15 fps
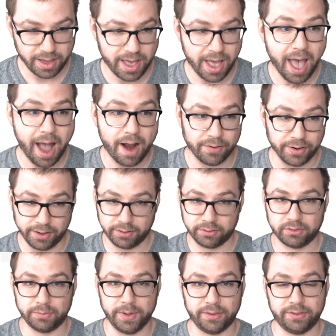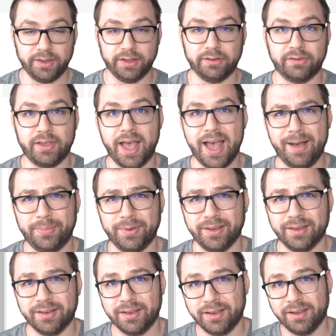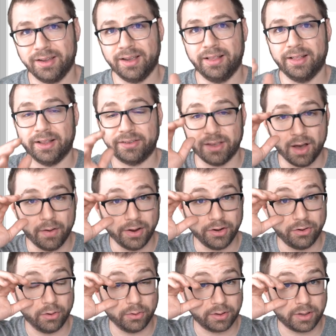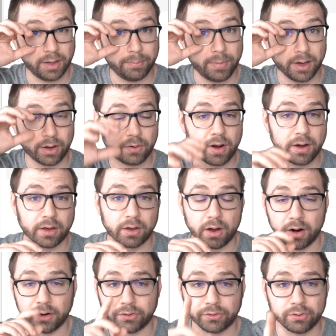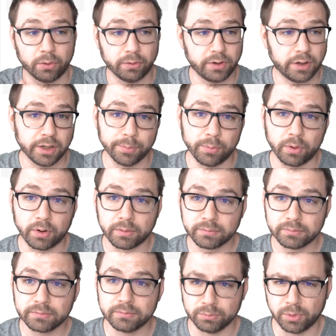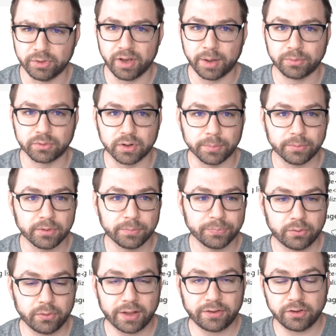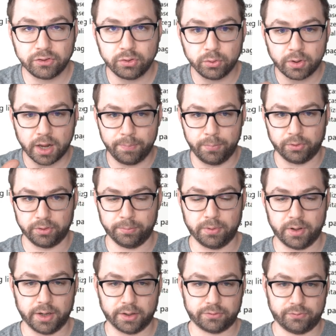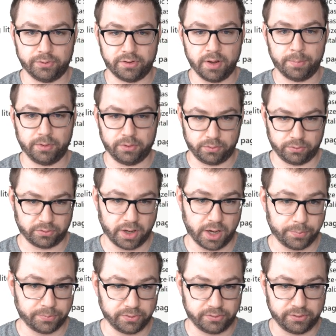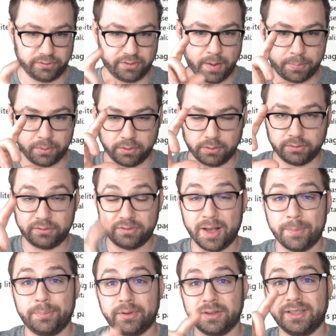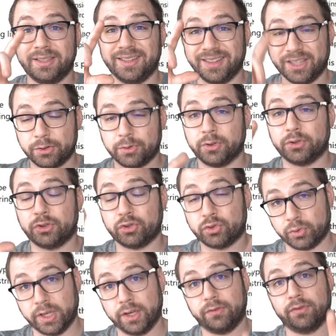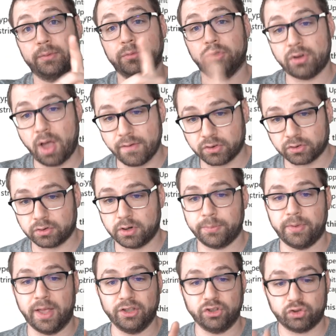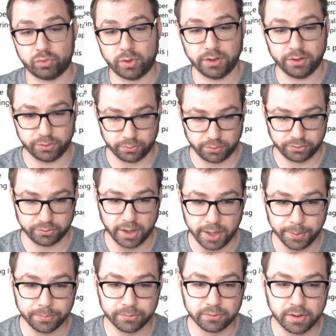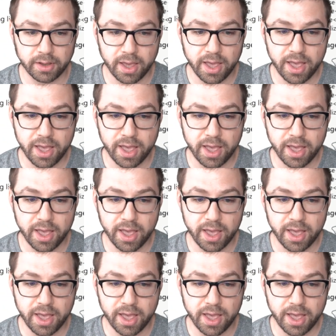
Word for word: Harry to make things happy. And that's how I don't get my credit card stolen anymore with TypeScript. So that's the two kind of building blocks for template literal types is the template literal string from JavaScript and string literal types.